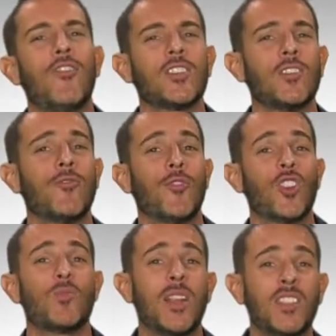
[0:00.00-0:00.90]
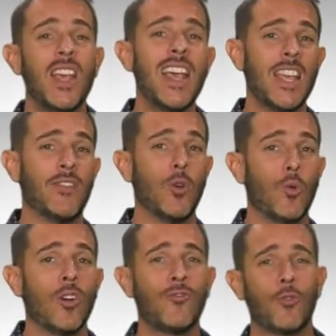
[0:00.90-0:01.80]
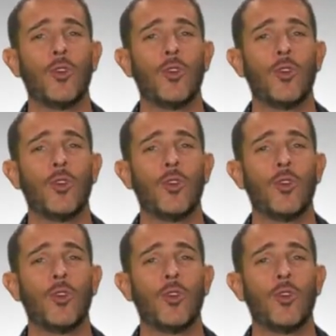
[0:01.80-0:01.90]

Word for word: fucked in the first place if it weren't for